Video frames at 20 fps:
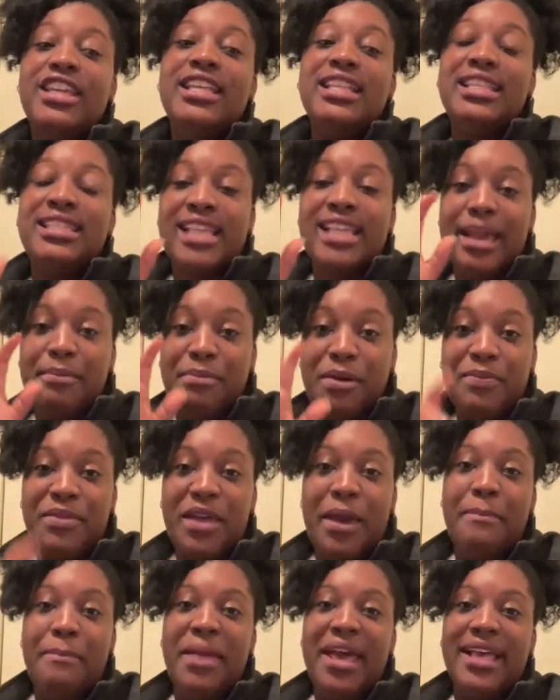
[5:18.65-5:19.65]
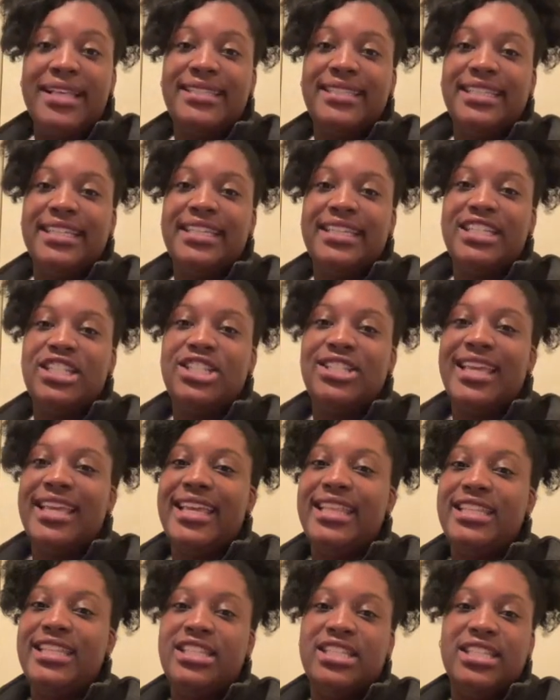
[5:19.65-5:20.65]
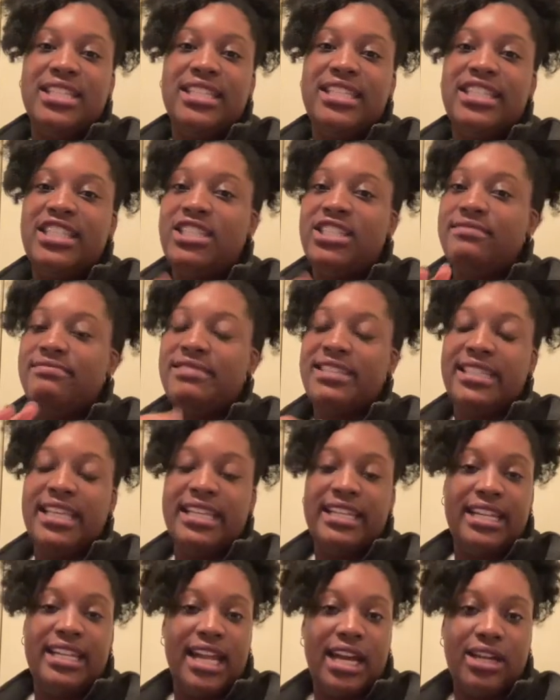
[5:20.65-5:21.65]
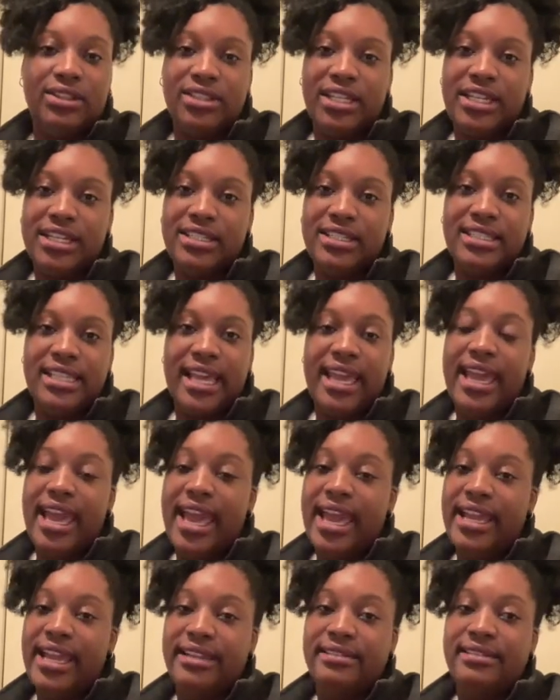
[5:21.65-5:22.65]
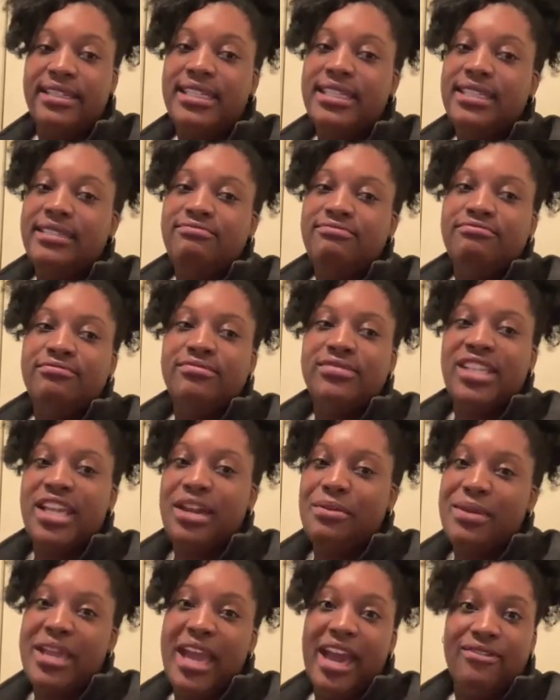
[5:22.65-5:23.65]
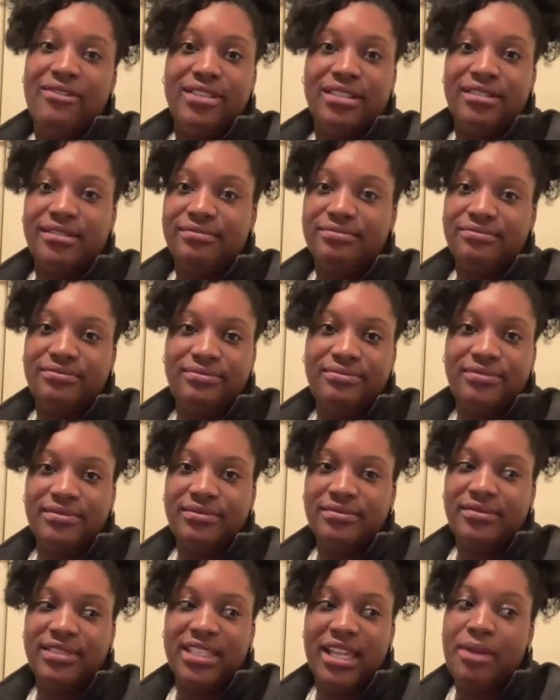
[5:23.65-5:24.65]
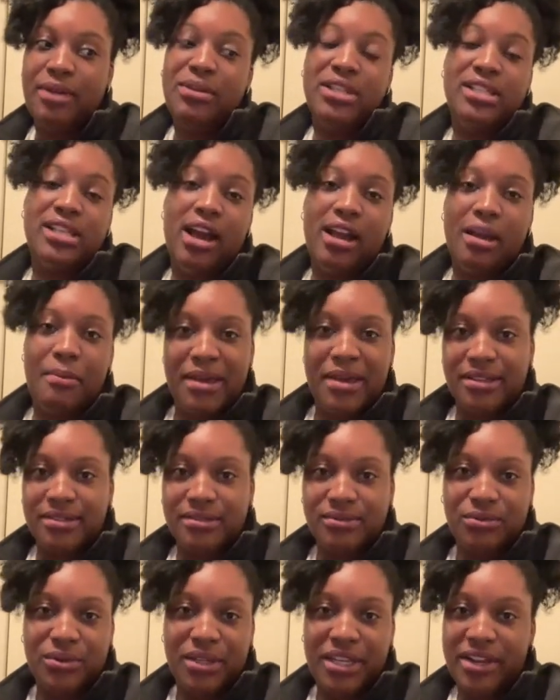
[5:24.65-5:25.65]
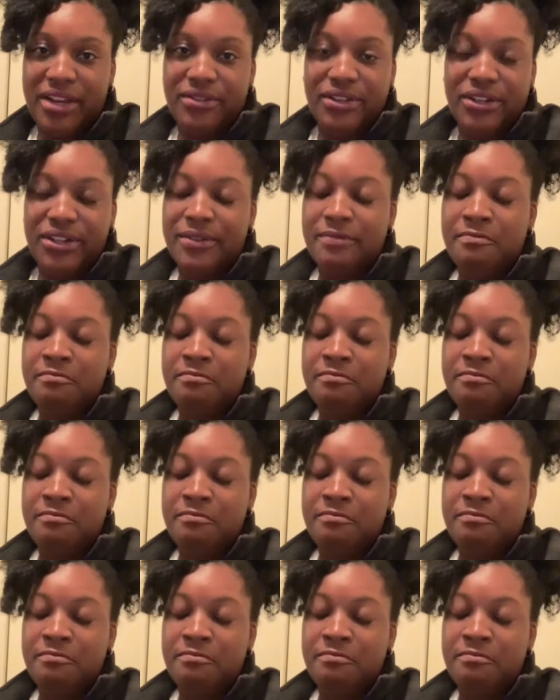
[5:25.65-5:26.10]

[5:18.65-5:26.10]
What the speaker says: type up that message and just send it out there and say, hey, can we talk about whatever?